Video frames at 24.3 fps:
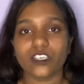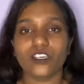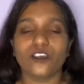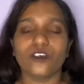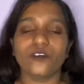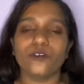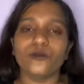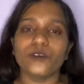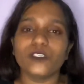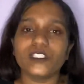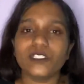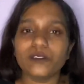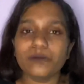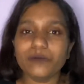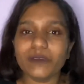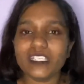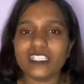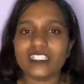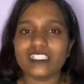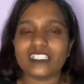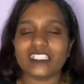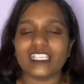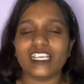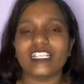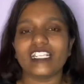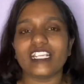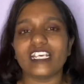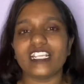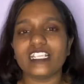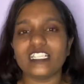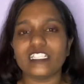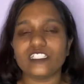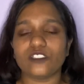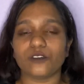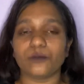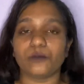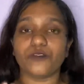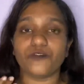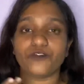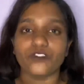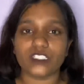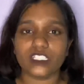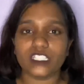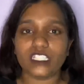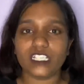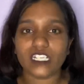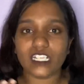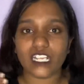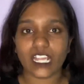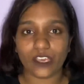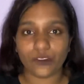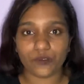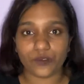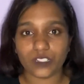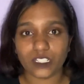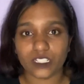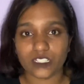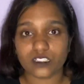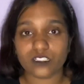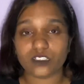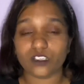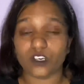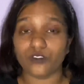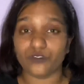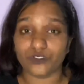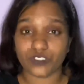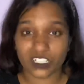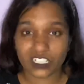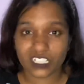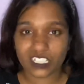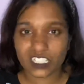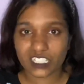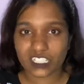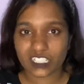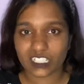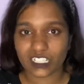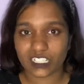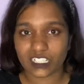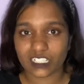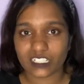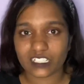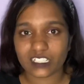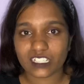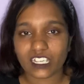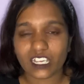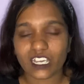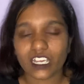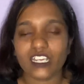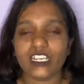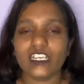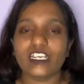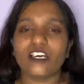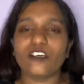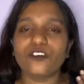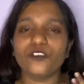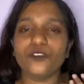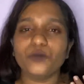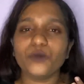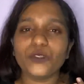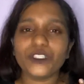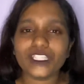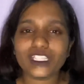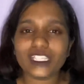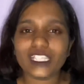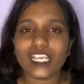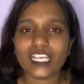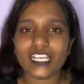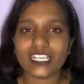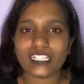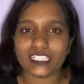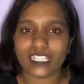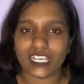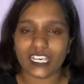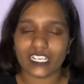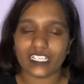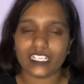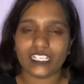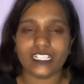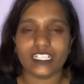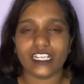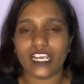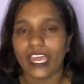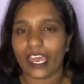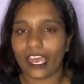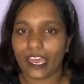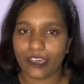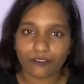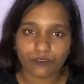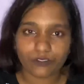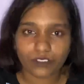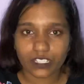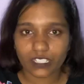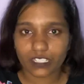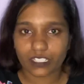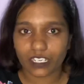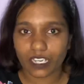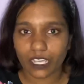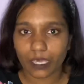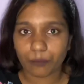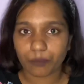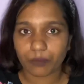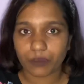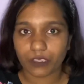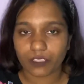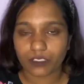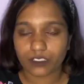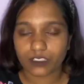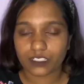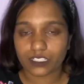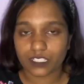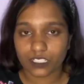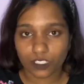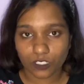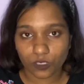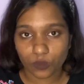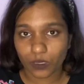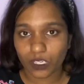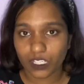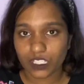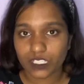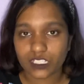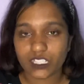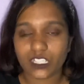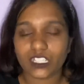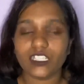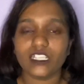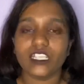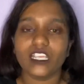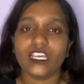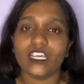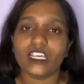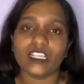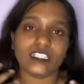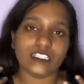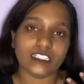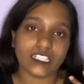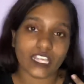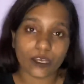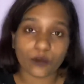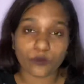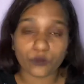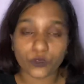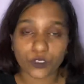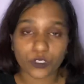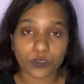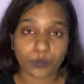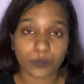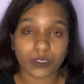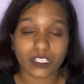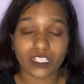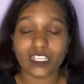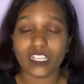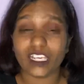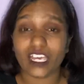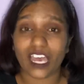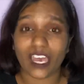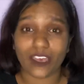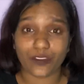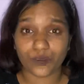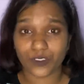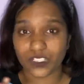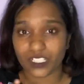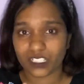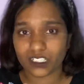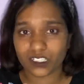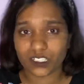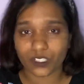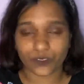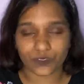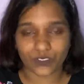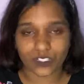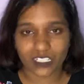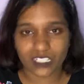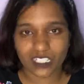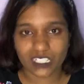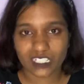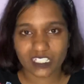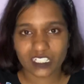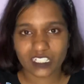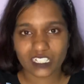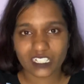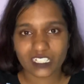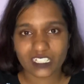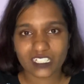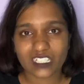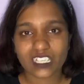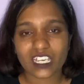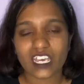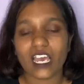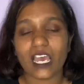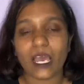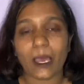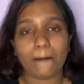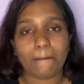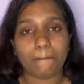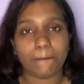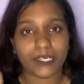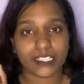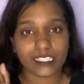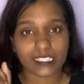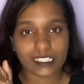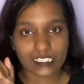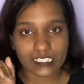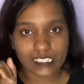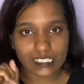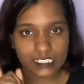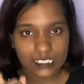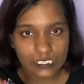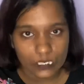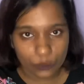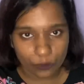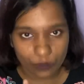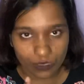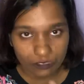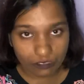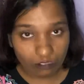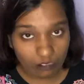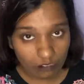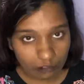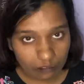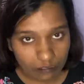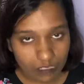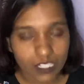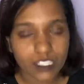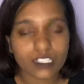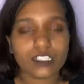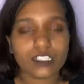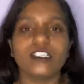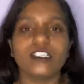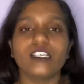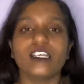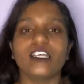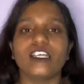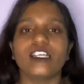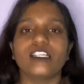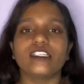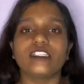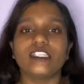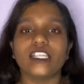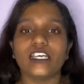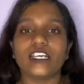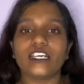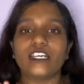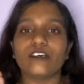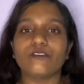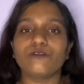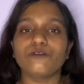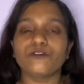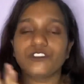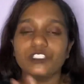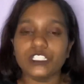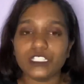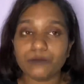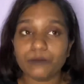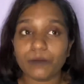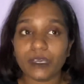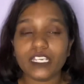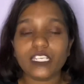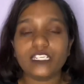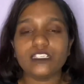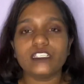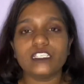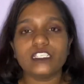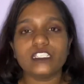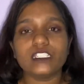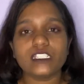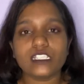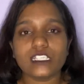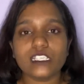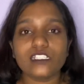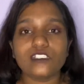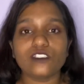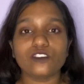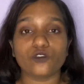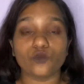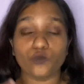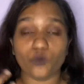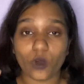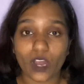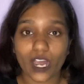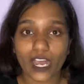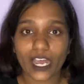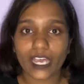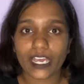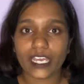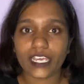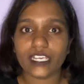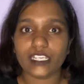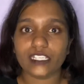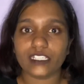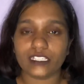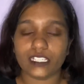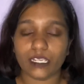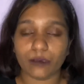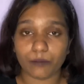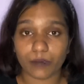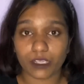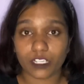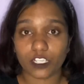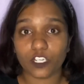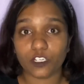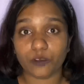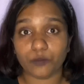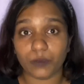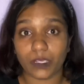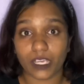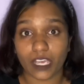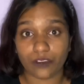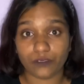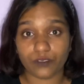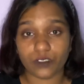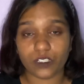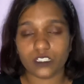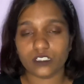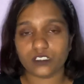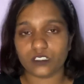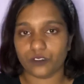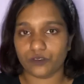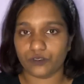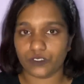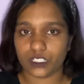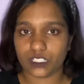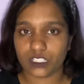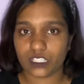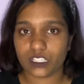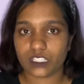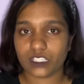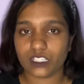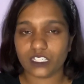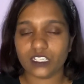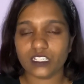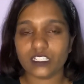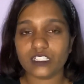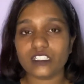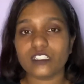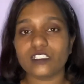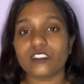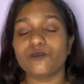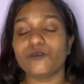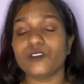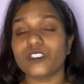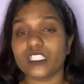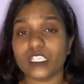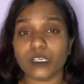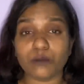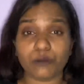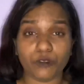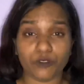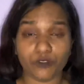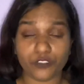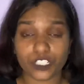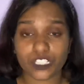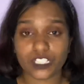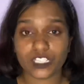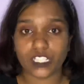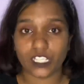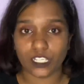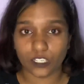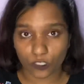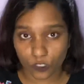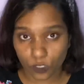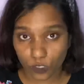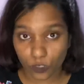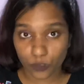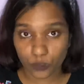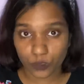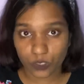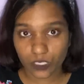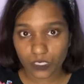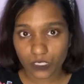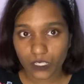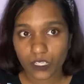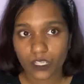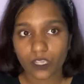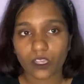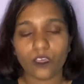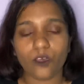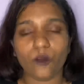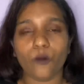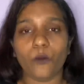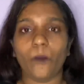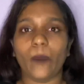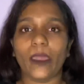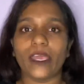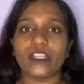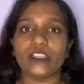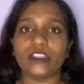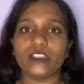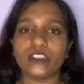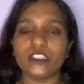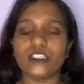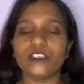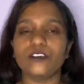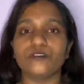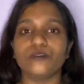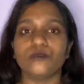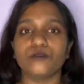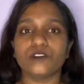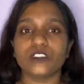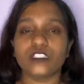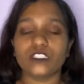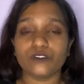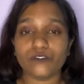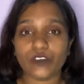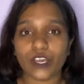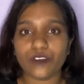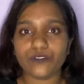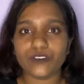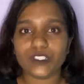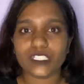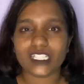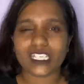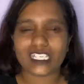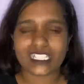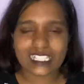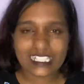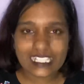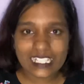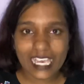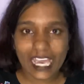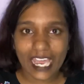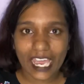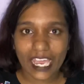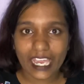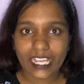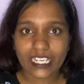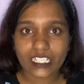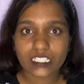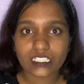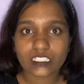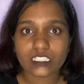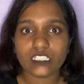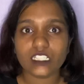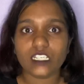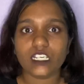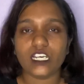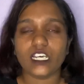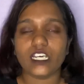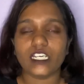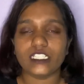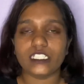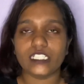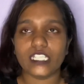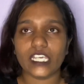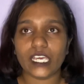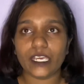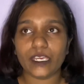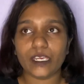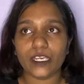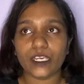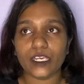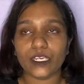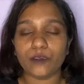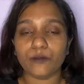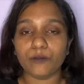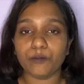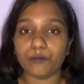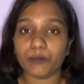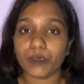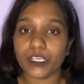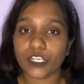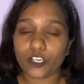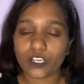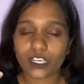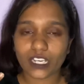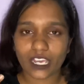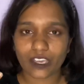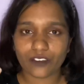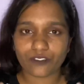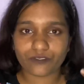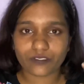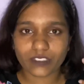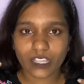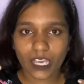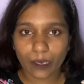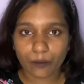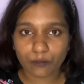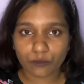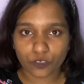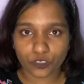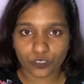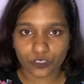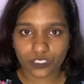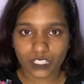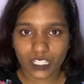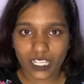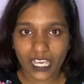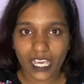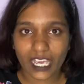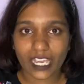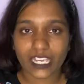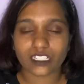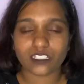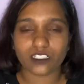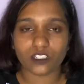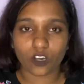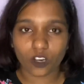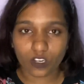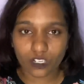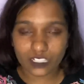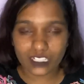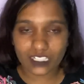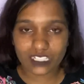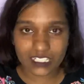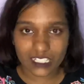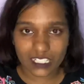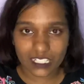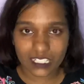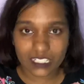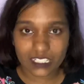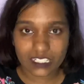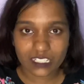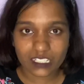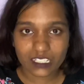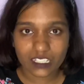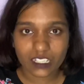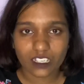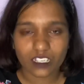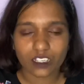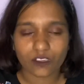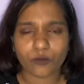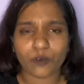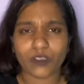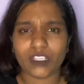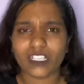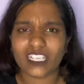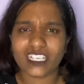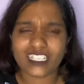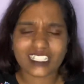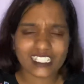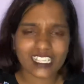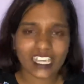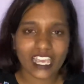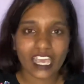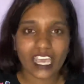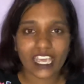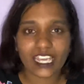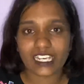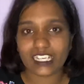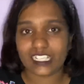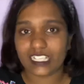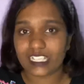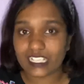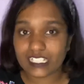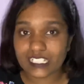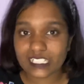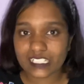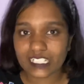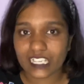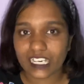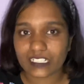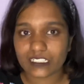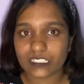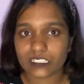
which means that there needs to be physical evidence of resistance. Now, you would think that in every rape situation, there would be evidence of resistance, but you are wrong. There are many reasons why there might not be evidence of resistance, some of which include when the survivors are scared, they may not have time to react or resist. When they're scared and they're stunned,